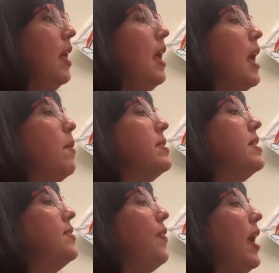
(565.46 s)
It was
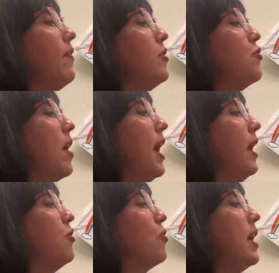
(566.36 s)
his favorite
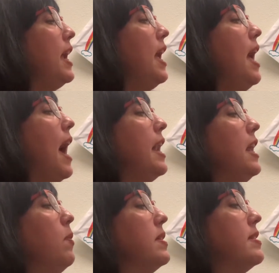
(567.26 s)
tree, and he
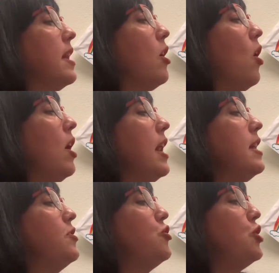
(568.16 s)
would sit in
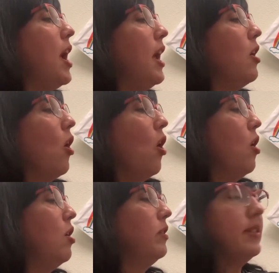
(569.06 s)
its shade
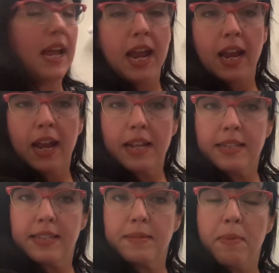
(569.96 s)
all day and
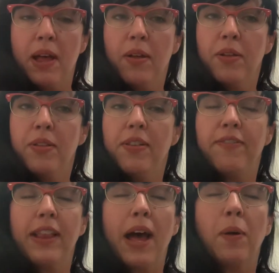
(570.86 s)
smell the
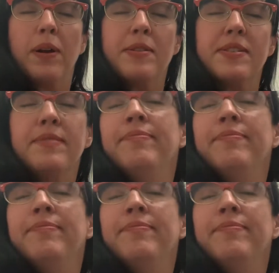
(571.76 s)
flowers.